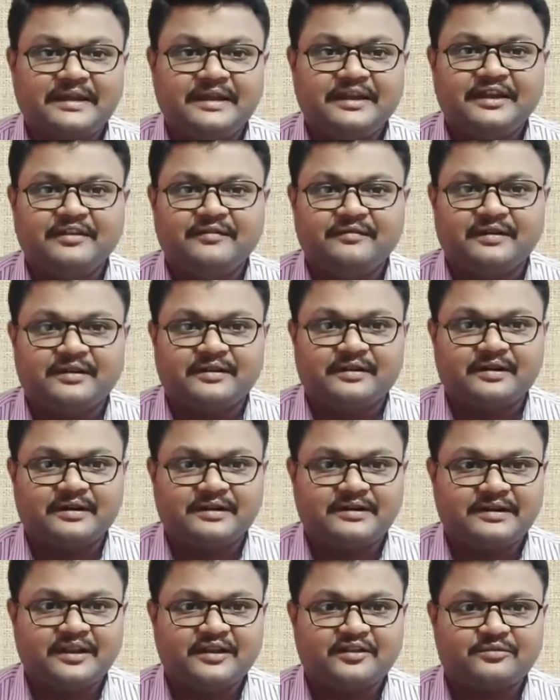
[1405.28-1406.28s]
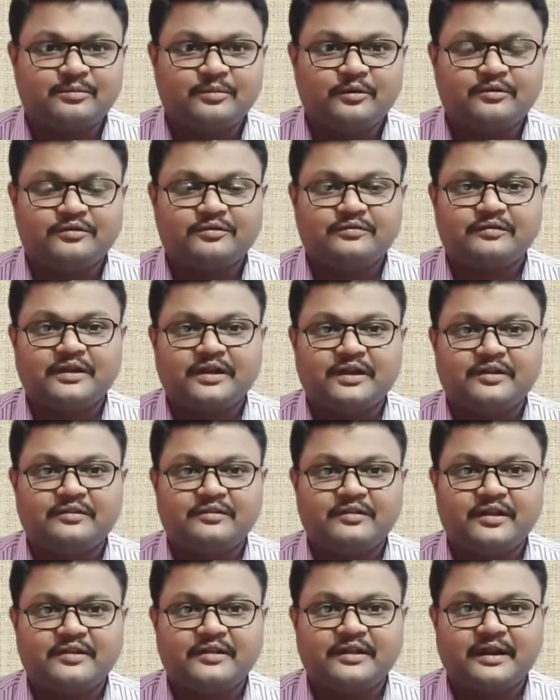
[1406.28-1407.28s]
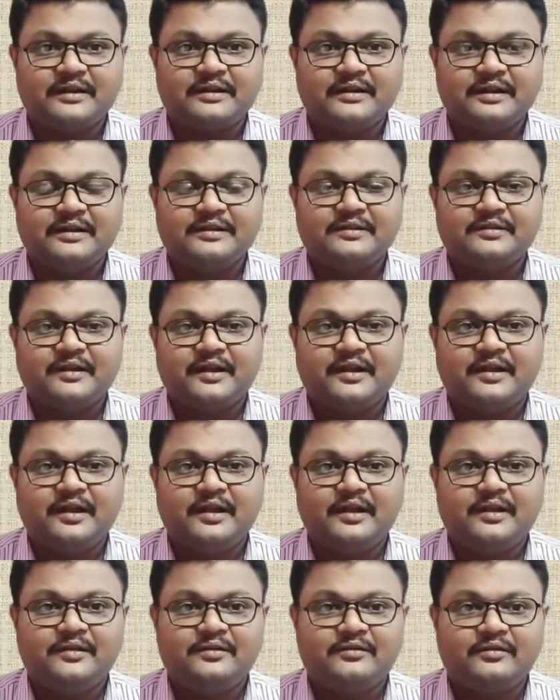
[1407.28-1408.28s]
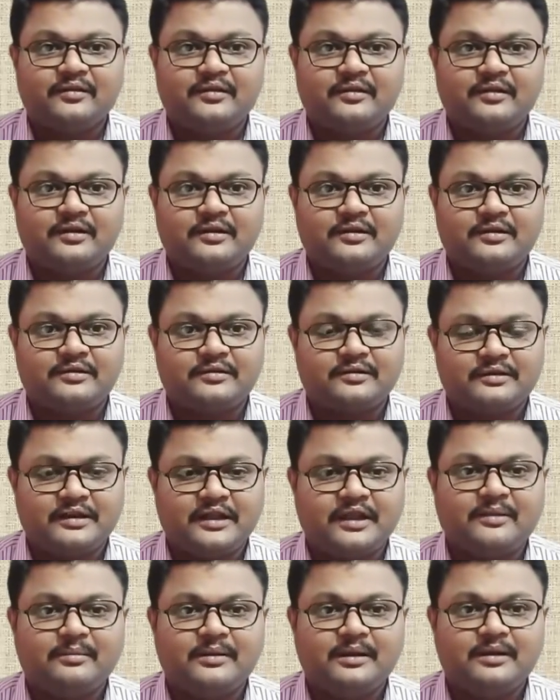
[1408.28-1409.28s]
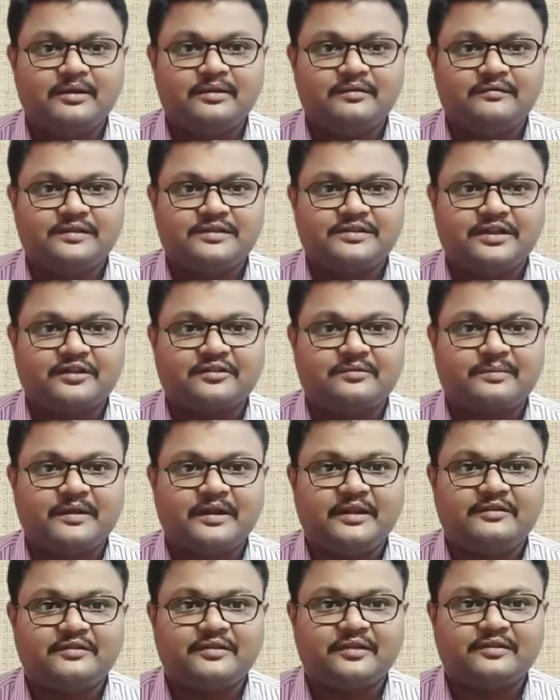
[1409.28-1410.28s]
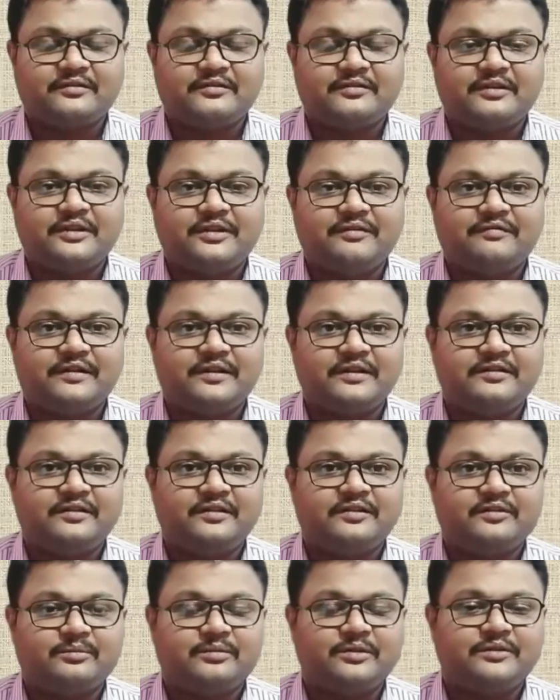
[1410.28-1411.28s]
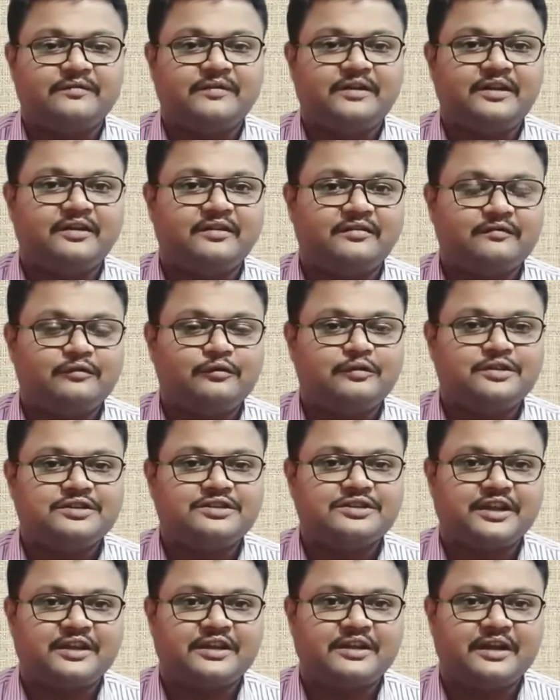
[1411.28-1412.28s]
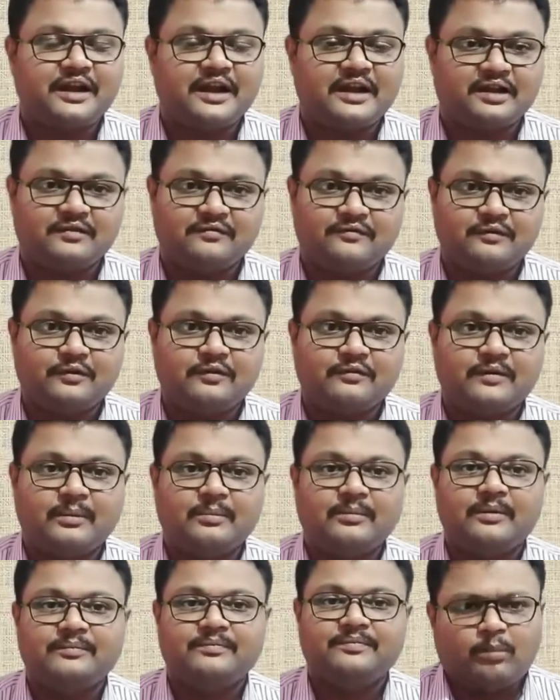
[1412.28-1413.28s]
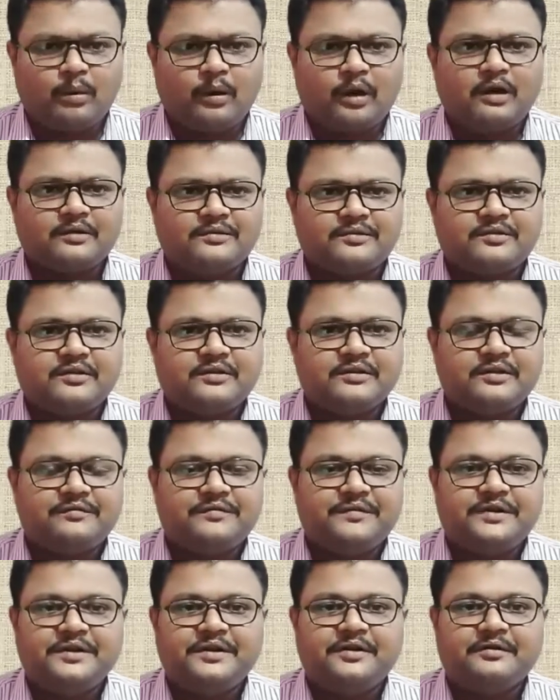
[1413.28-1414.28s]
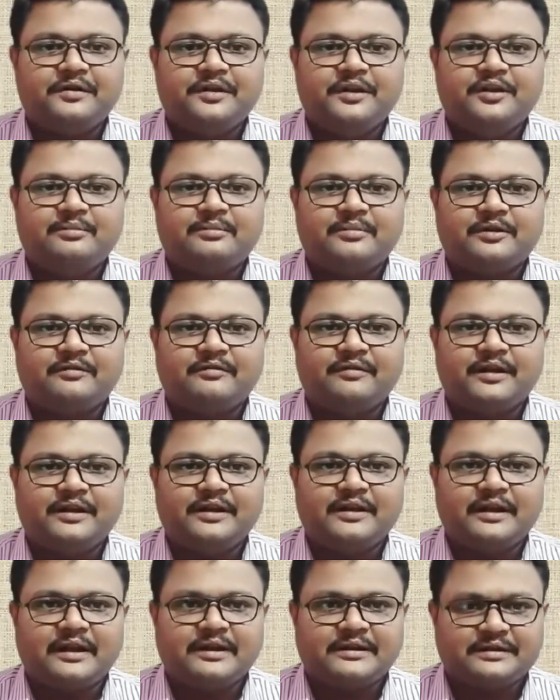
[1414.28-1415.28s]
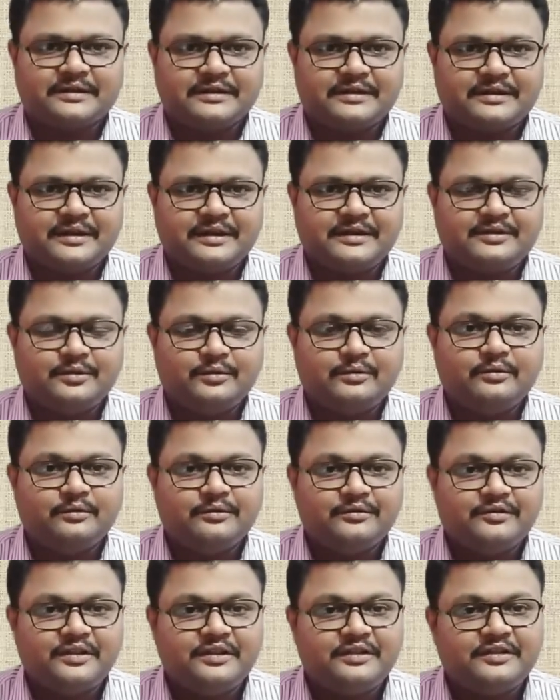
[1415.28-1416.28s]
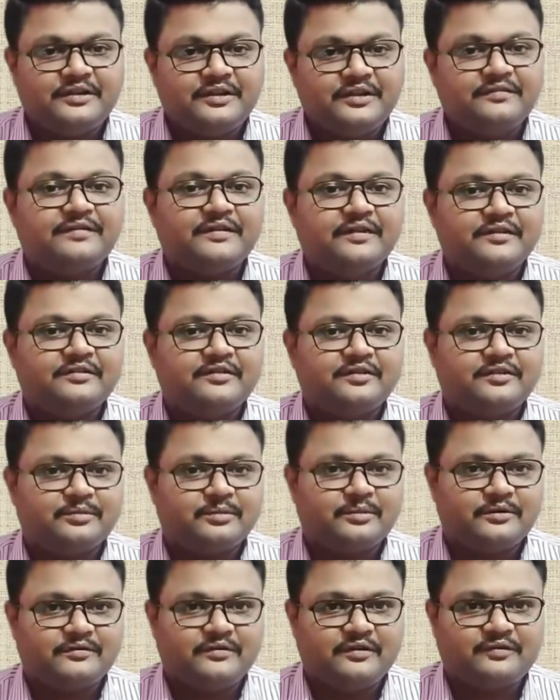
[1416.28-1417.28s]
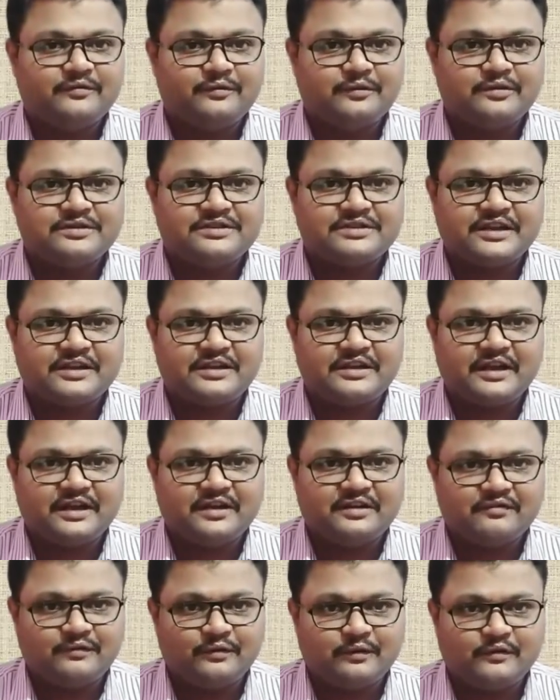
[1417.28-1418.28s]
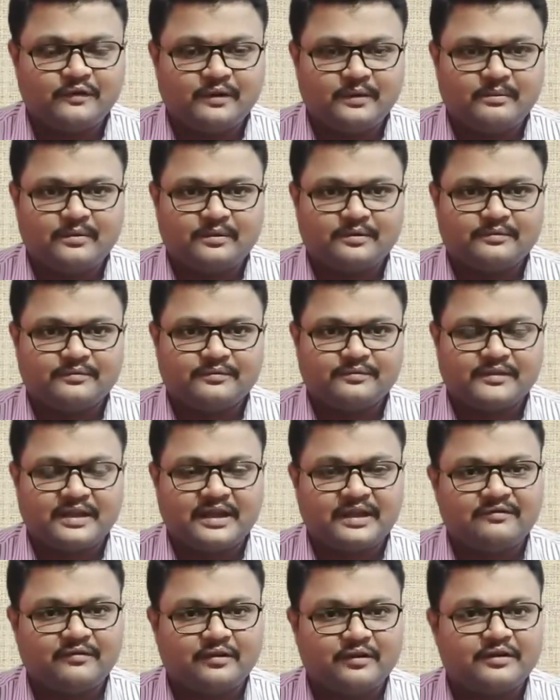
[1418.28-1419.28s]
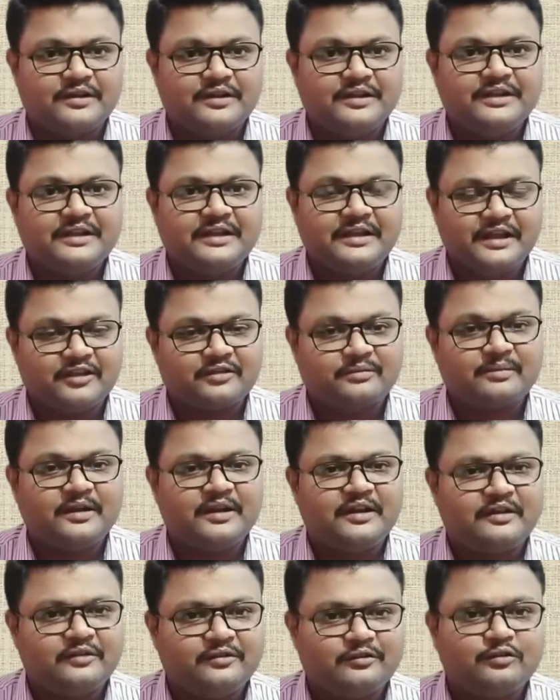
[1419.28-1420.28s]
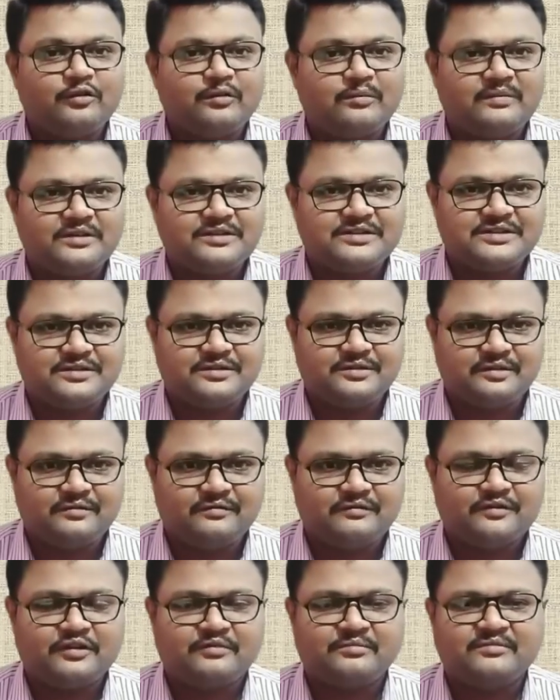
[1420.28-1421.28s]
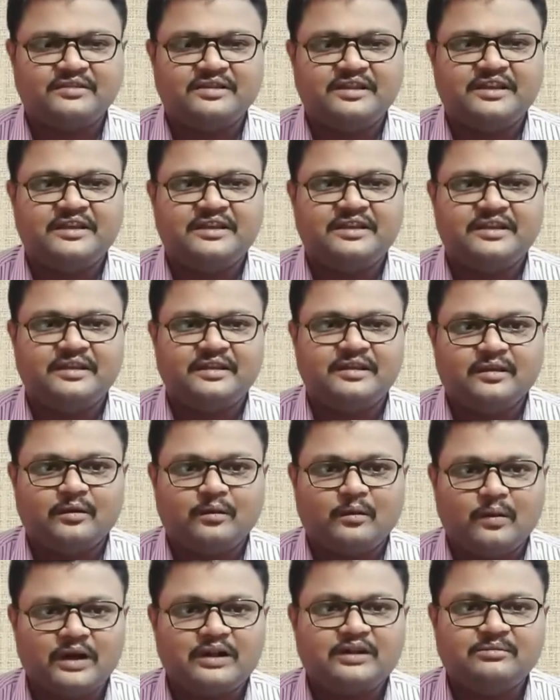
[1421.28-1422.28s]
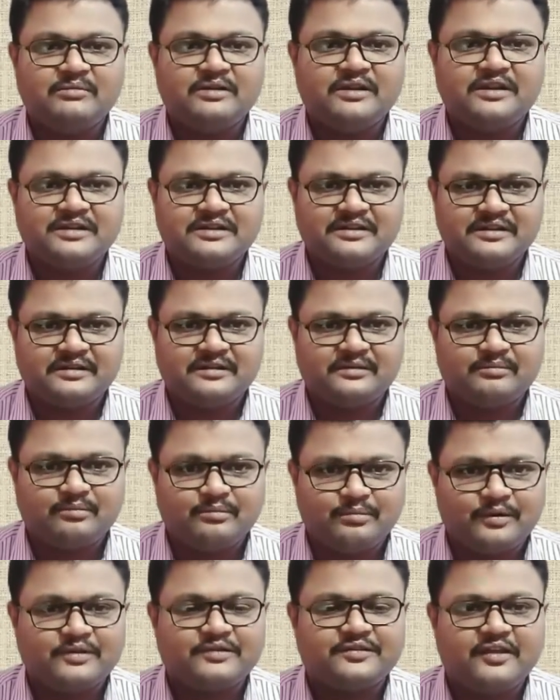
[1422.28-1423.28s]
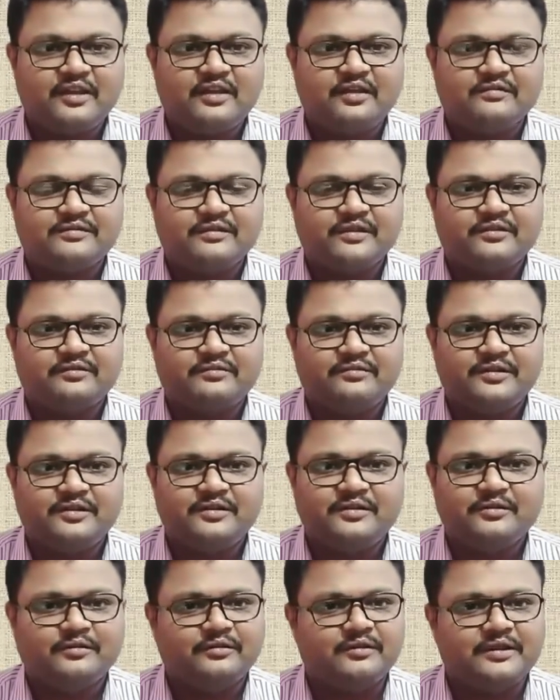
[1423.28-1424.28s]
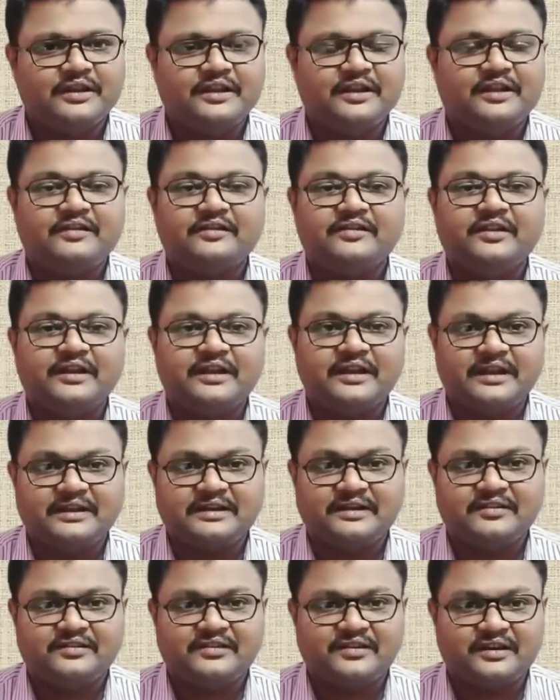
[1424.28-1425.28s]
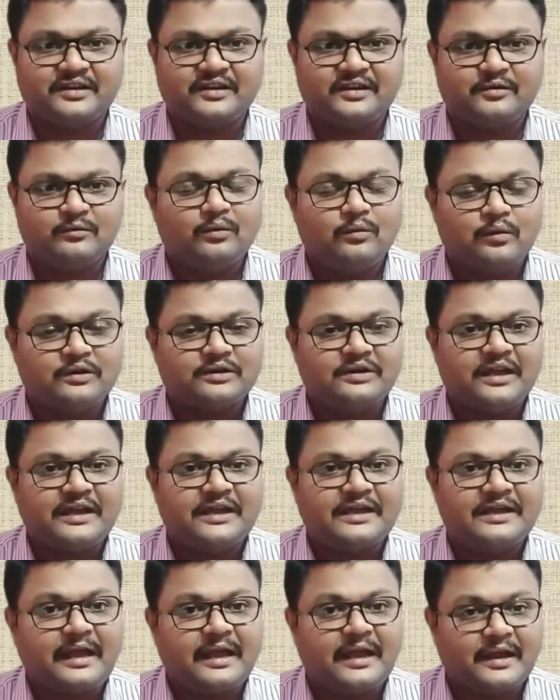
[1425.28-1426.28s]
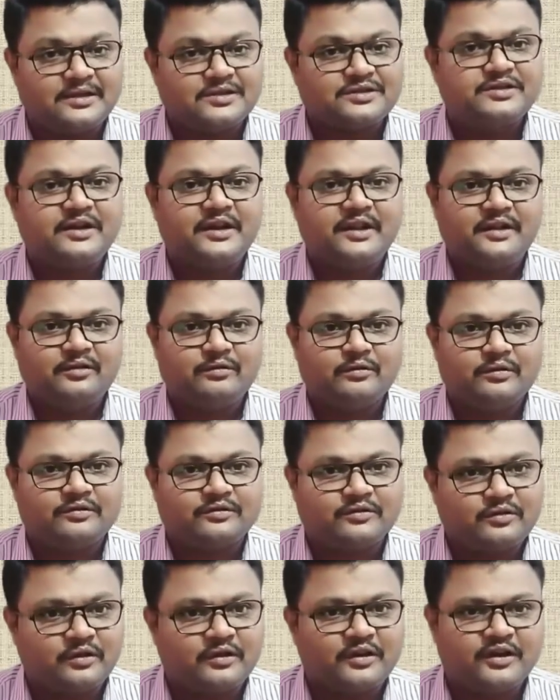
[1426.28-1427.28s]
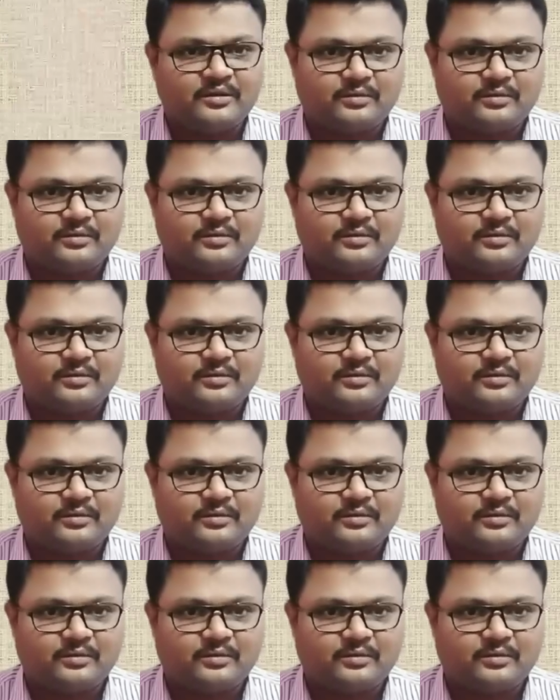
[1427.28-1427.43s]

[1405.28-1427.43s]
In our textbooks, we can say that there is a table which explains us the differences between food chain and food web. Pause the video in between and try to see the differences between food chain and food web. I have already explained so much. From the 1 minute pausing of this video, you can easily understand what I actually was talking